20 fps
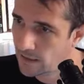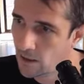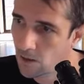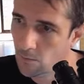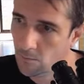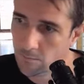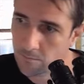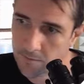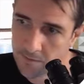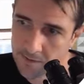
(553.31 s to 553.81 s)

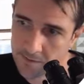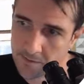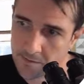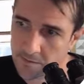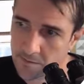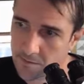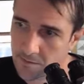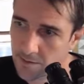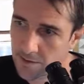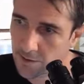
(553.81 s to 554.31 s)
Oh, this
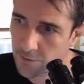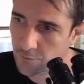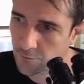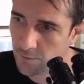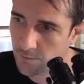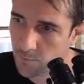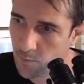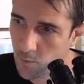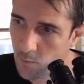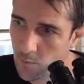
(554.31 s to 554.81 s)
is the
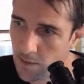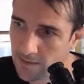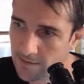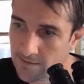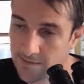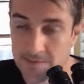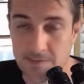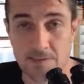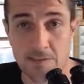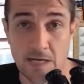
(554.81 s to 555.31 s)

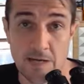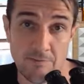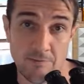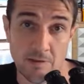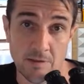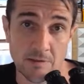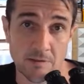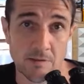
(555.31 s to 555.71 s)
1117,